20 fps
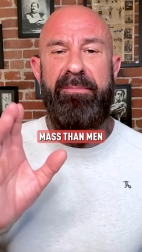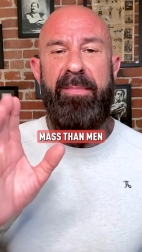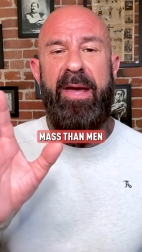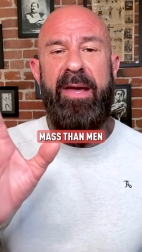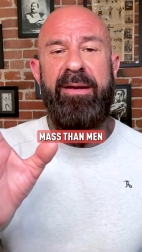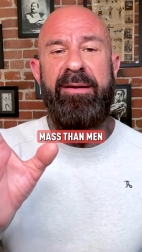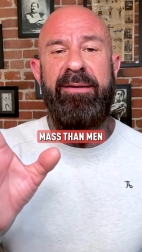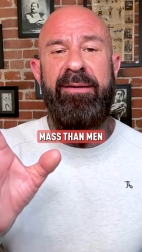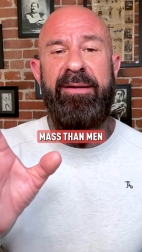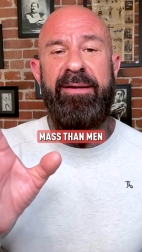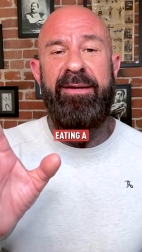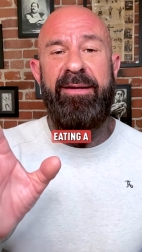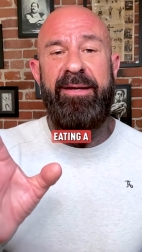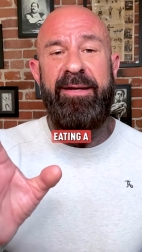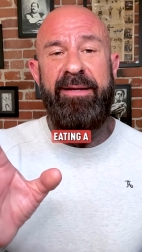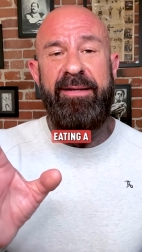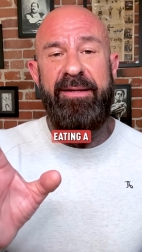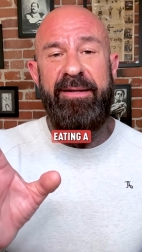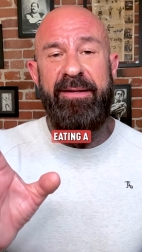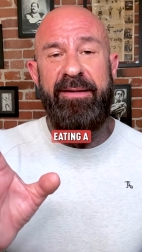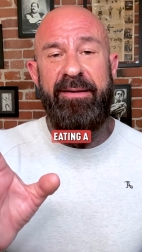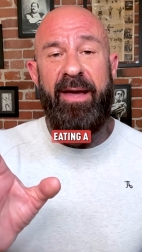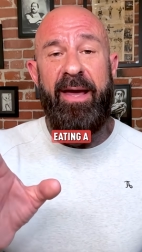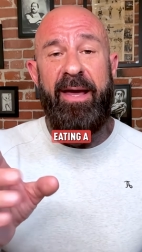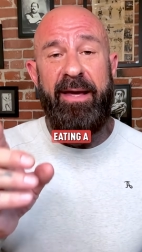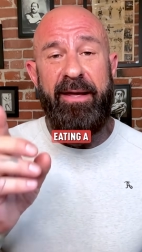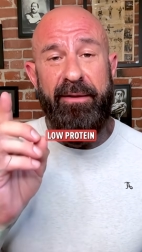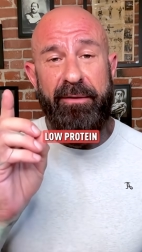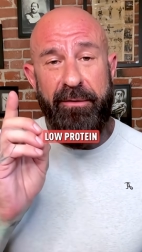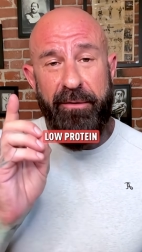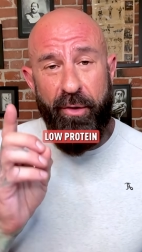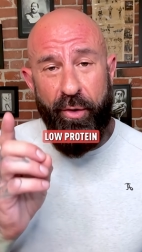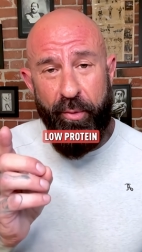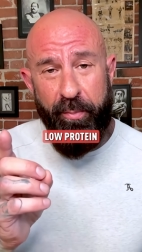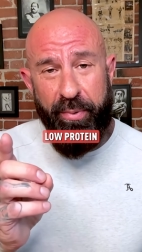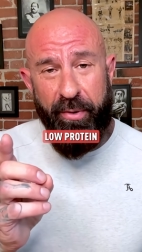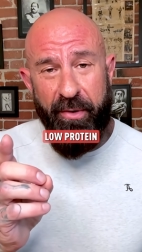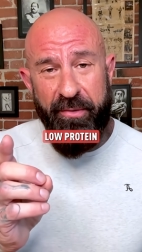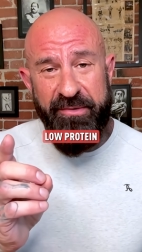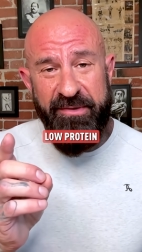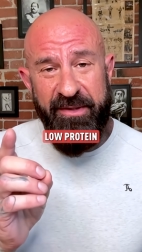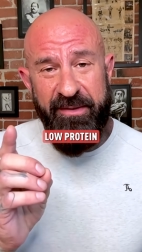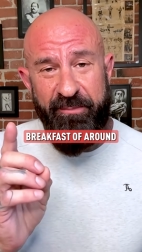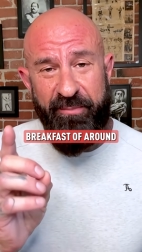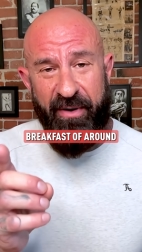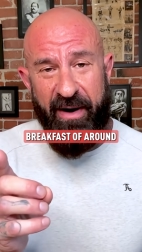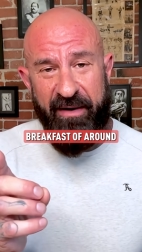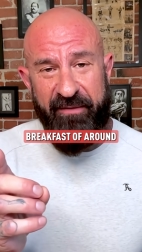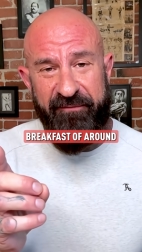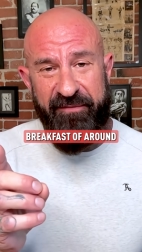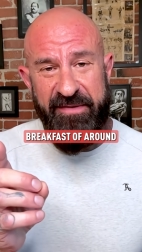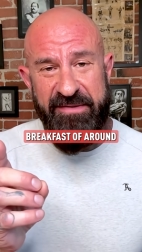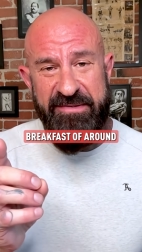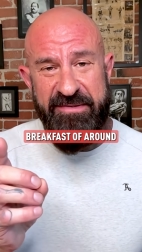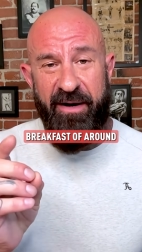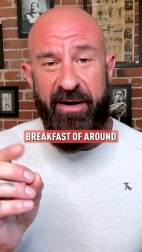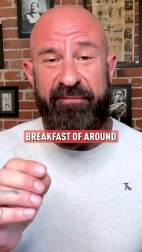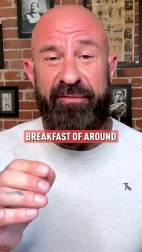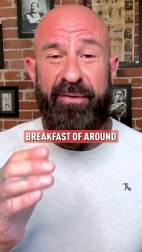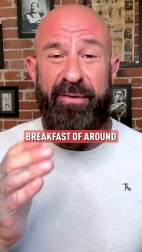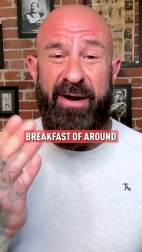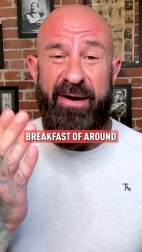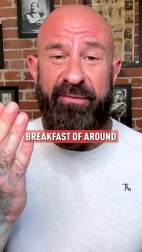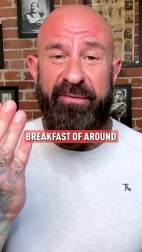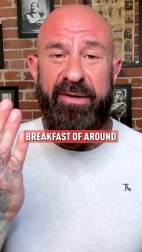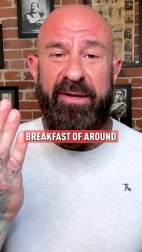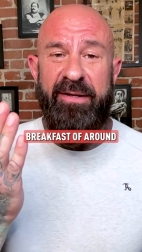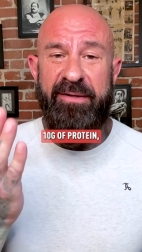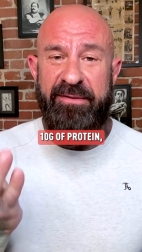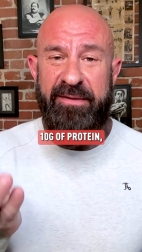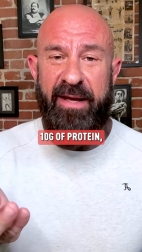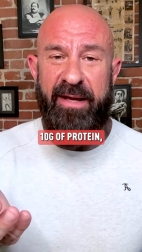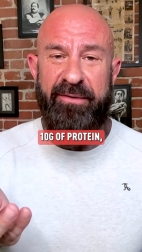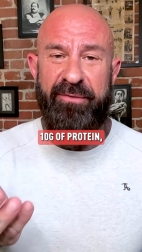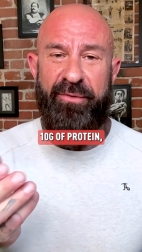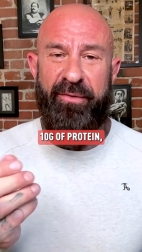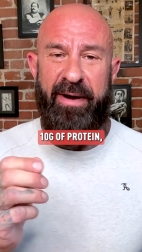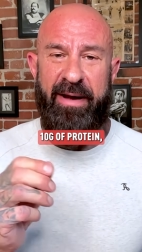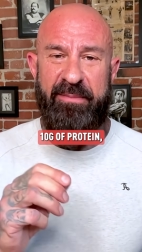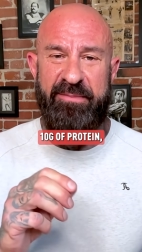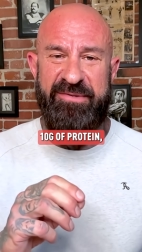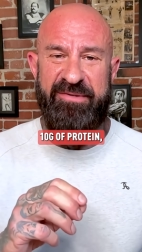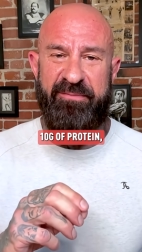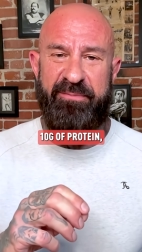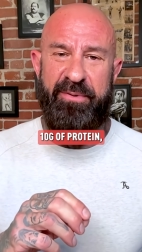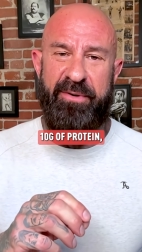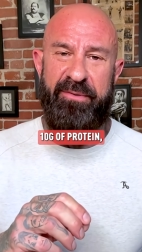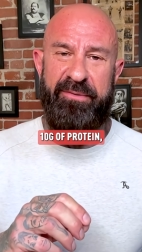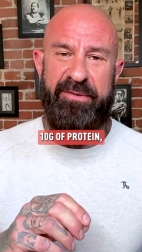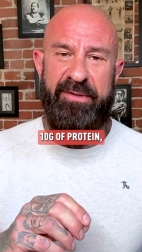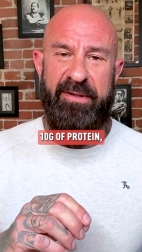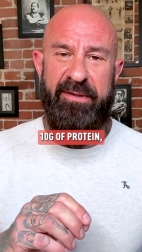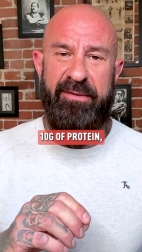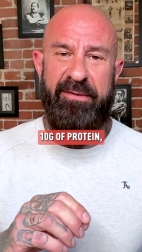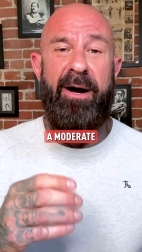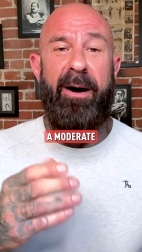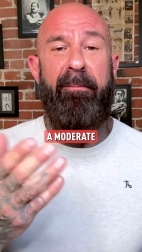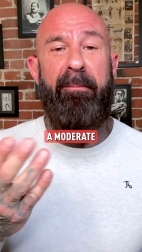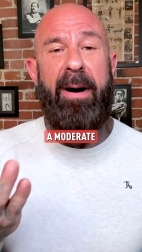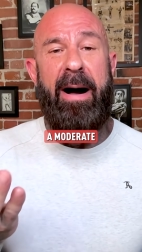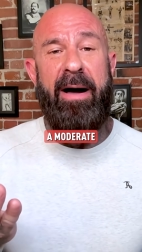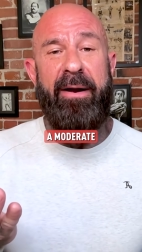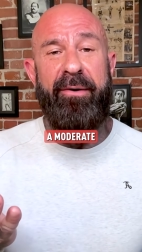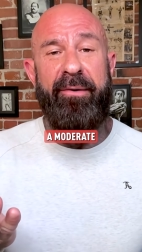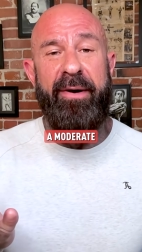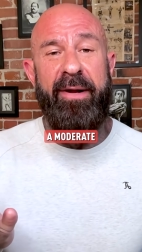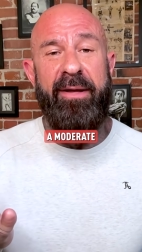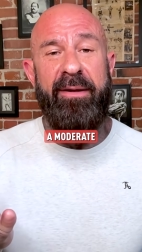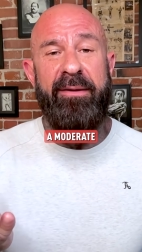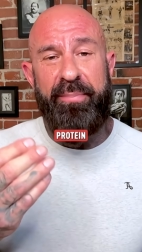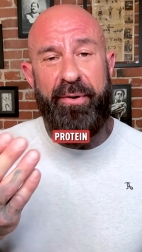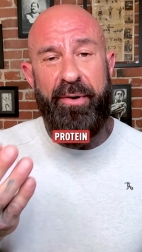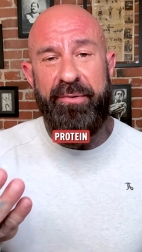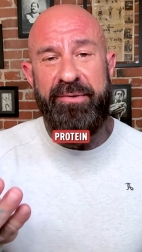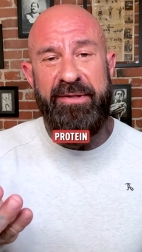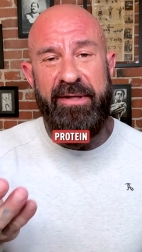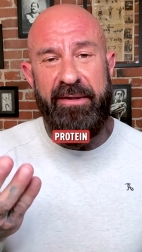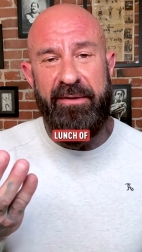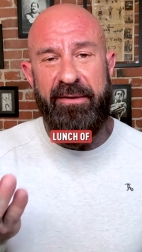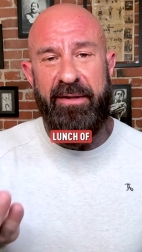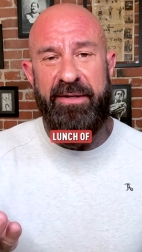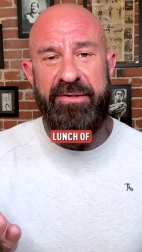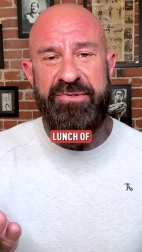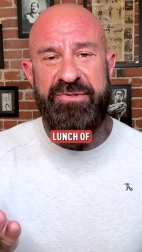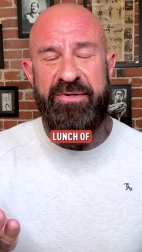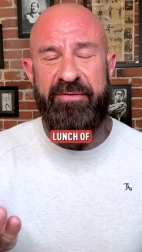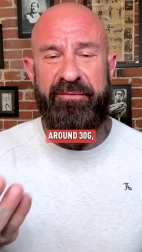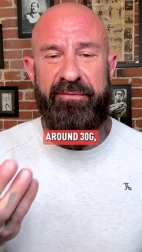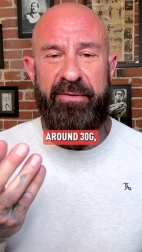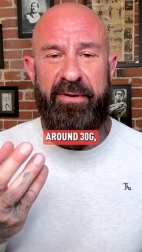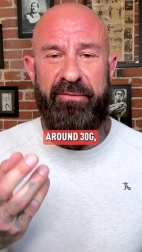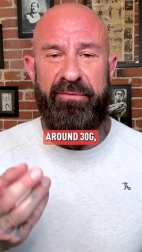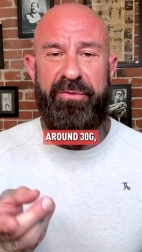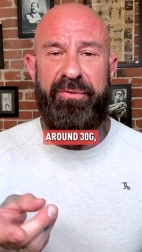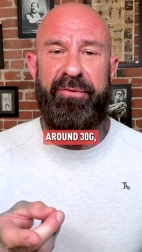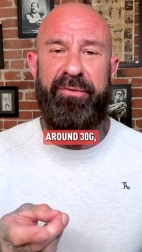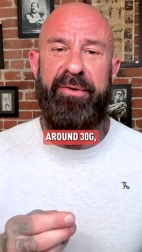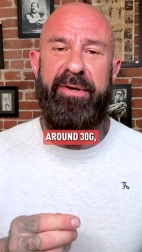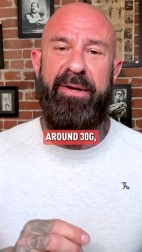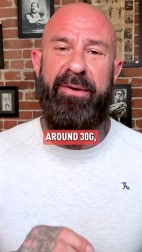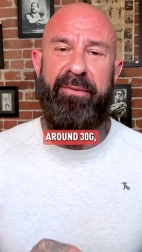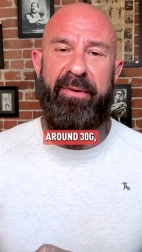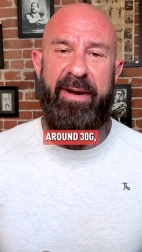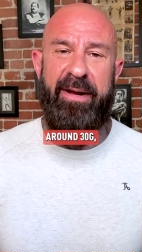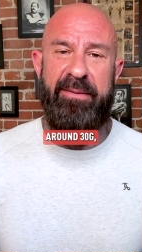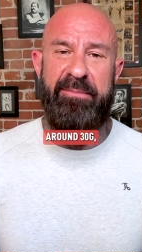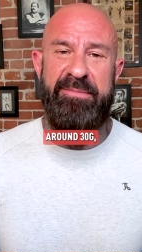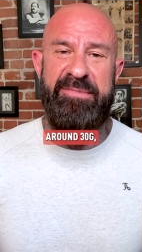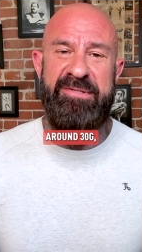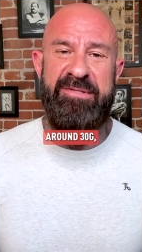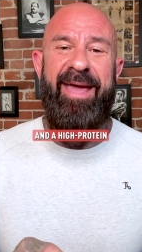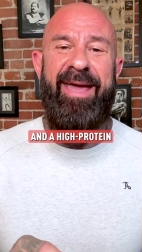men eating a low protein breakfast of around 10 grams of protein, a moderate protein lunch of around 30 grams,